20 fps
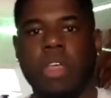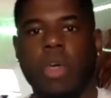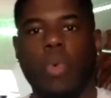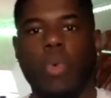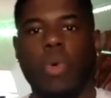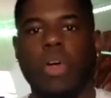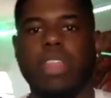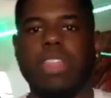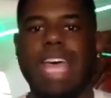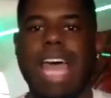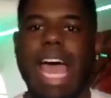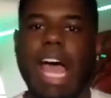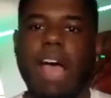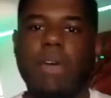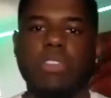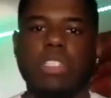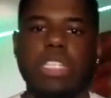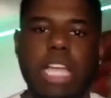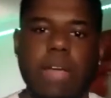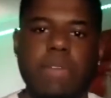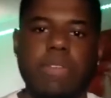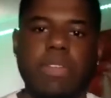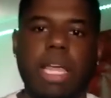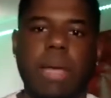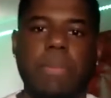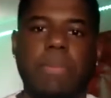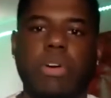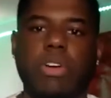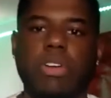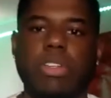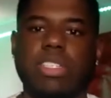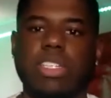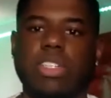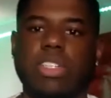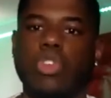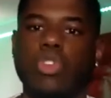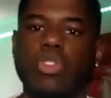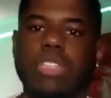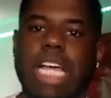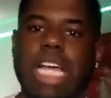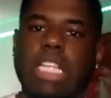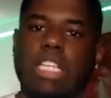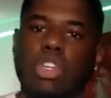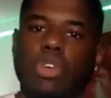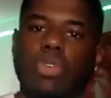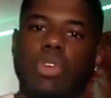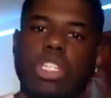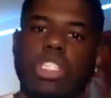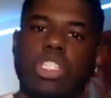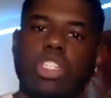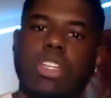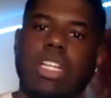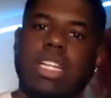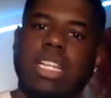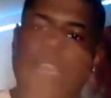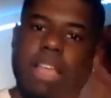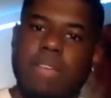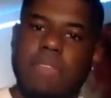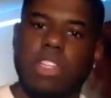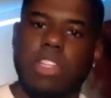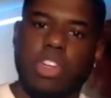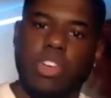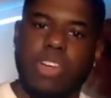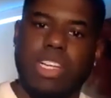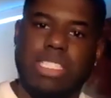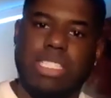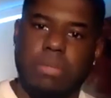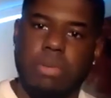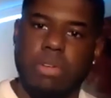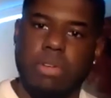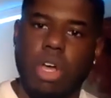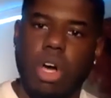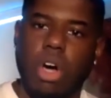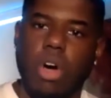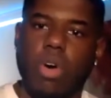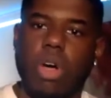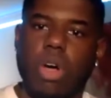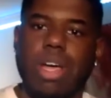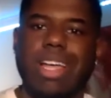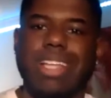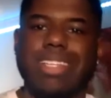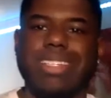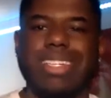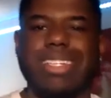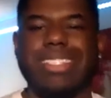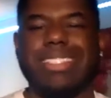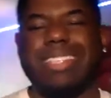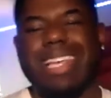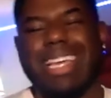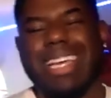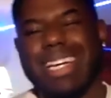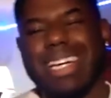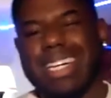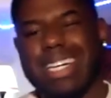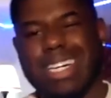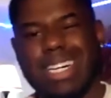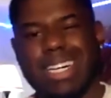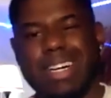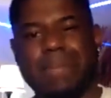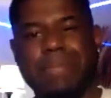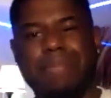Where the average everyday person who's at 211 degrees and below is gonna say, "Oh